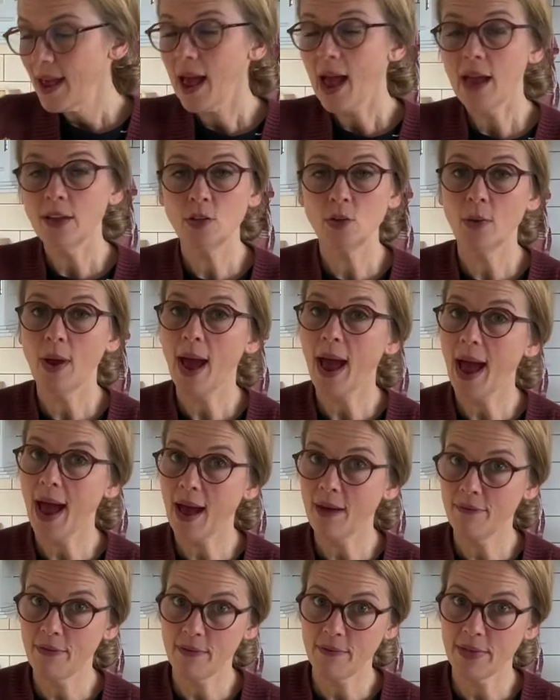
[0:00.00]
I do
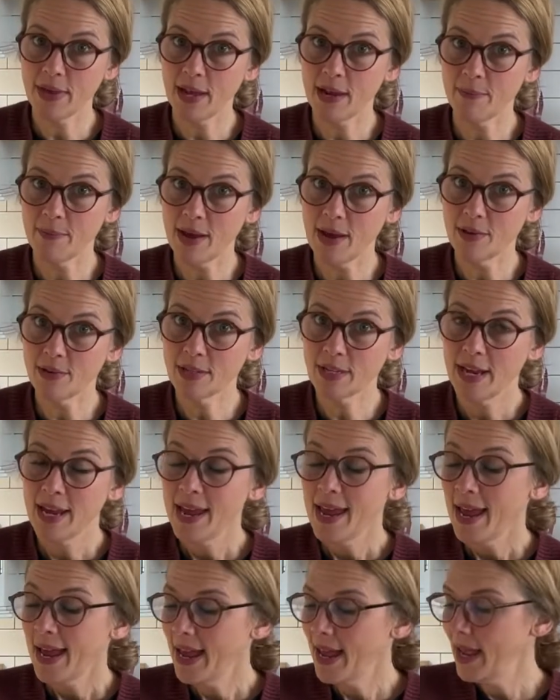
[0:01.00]
half of that amount.
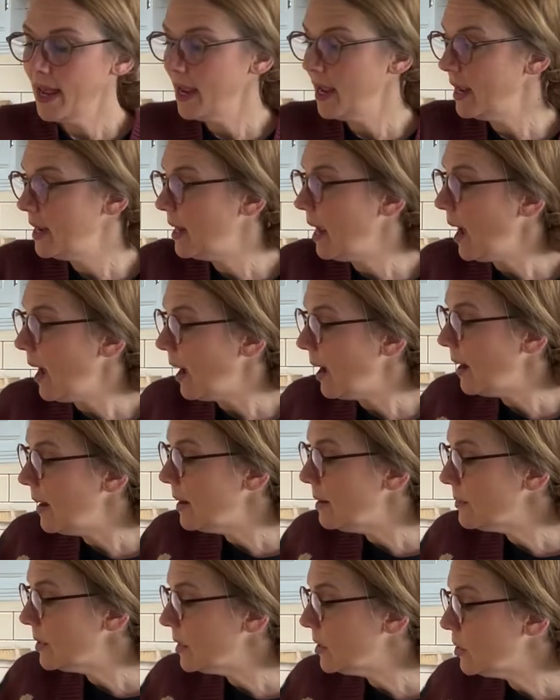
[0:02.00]
And
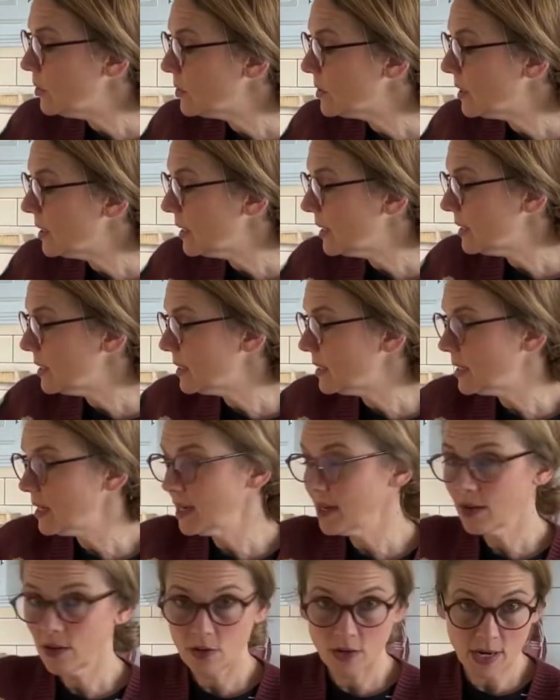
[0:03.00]
I'm going to use this
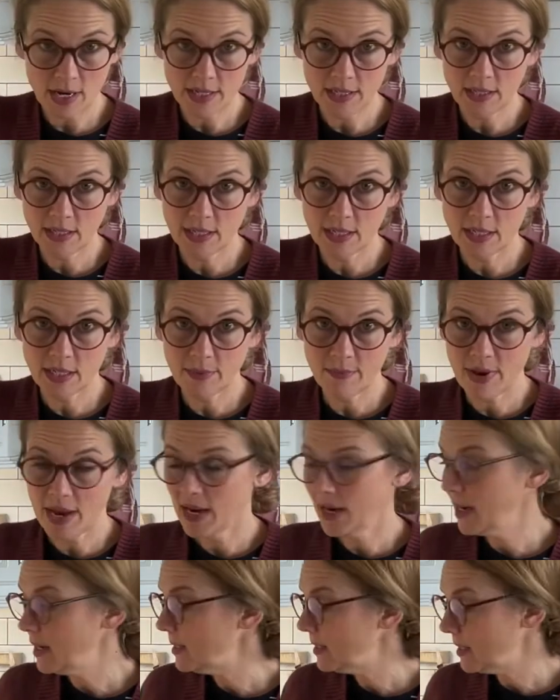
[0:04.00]
crust to
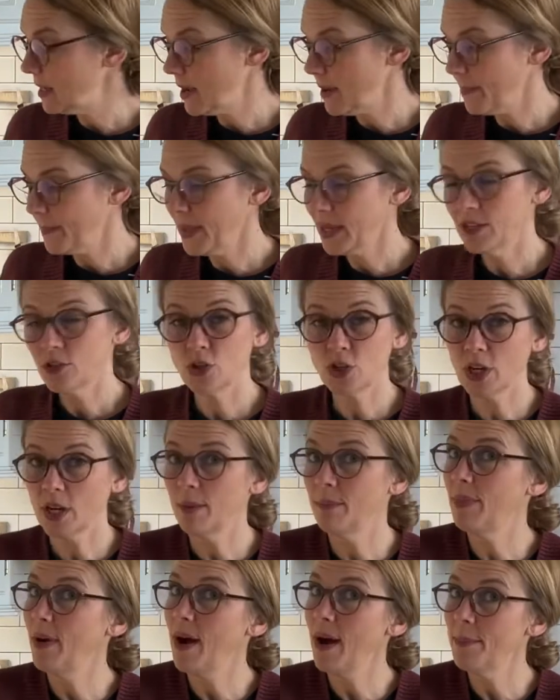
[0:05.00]
make some
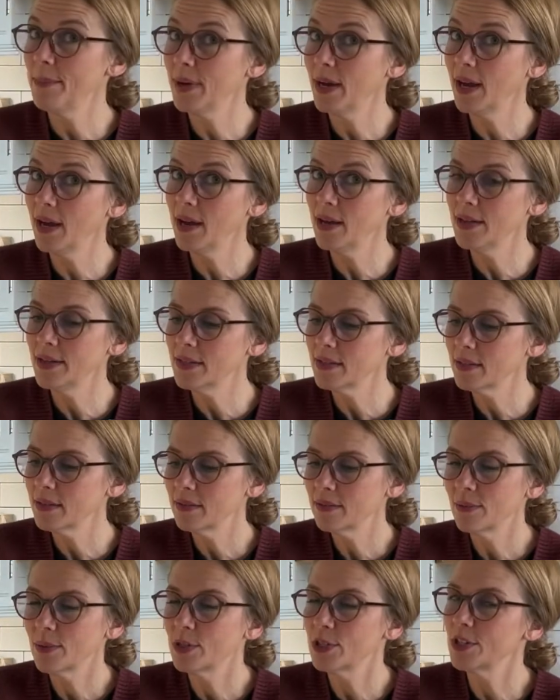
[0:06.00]
chicken pot pies,
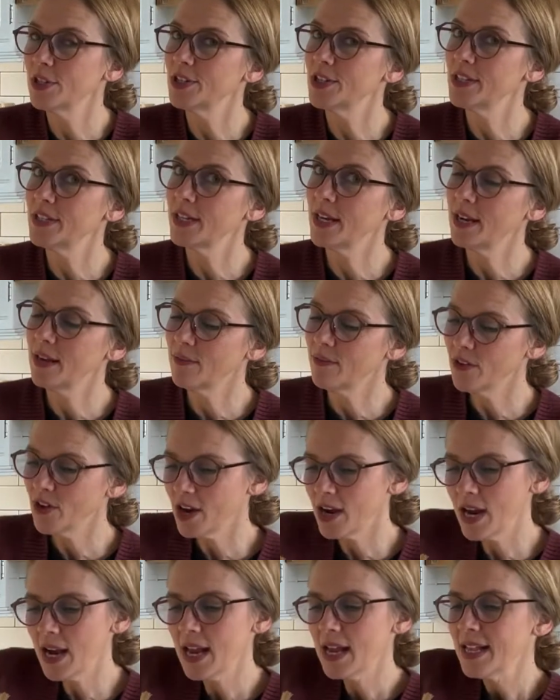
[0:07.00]
which are
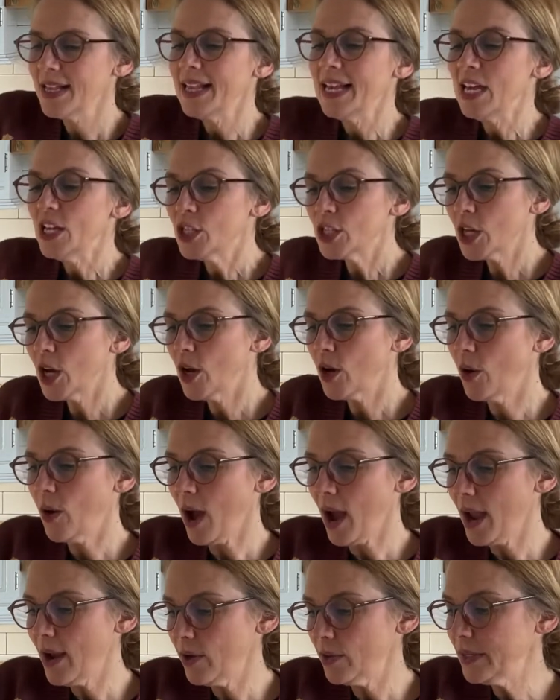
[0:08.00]
savory. So
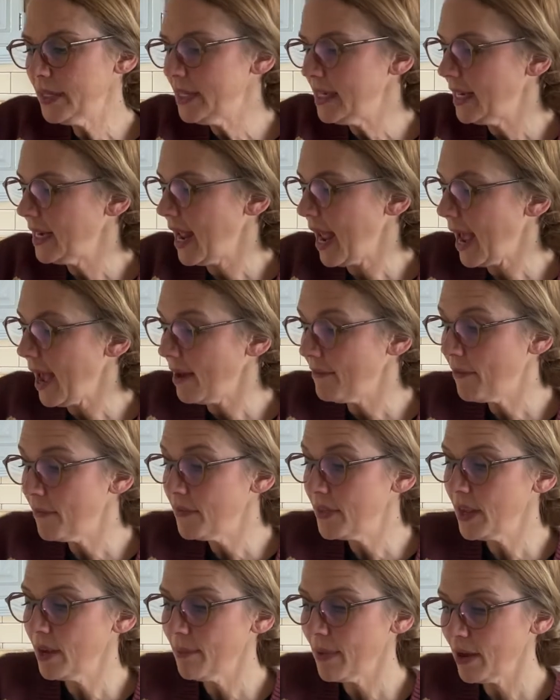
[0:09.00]
I only did half of
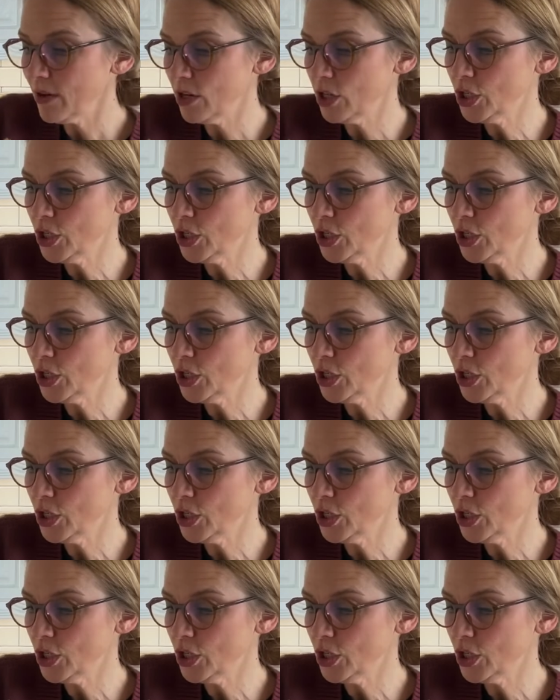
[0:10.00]
the amount of